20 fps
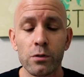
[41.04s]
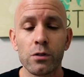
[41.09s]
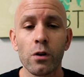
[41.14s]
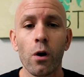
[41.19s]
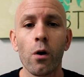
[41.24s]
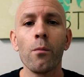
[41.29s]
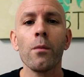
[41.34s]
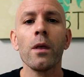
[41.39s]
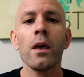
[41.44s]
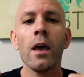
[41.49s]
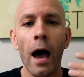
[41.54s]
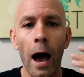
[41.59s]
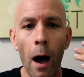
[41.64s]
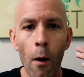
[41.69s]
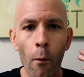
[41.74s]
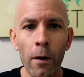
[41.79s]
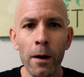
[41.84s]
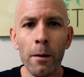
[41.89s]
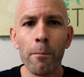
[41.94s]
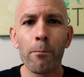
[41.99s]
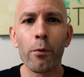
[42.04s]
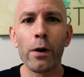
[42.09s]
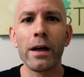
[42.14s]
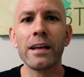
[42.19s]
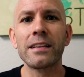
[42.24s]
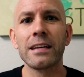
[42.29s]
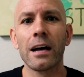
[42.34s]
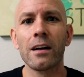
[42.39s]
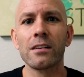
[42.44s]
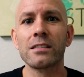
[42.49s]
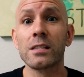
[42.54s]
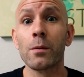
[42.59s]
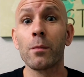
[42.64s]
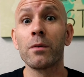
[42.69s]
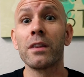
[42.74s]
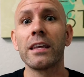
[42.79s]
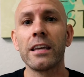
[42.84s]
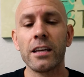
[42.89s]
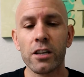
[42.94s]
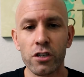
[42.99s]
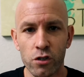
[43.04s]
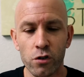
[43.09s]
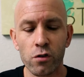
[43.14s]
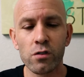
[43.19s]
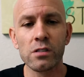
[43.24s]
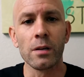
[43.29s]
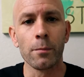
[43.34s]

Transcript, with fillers: So I wanna break down some of the issues,